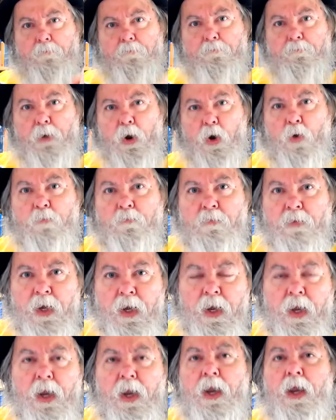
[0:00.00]
Boom.
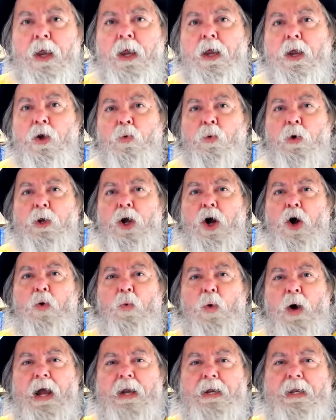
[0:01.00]
We don't
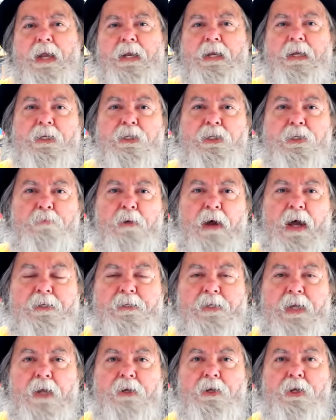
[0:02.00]
want any
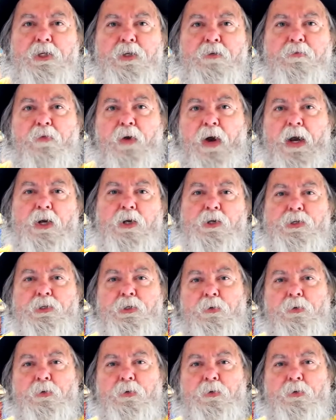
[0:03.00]
spontaneous fires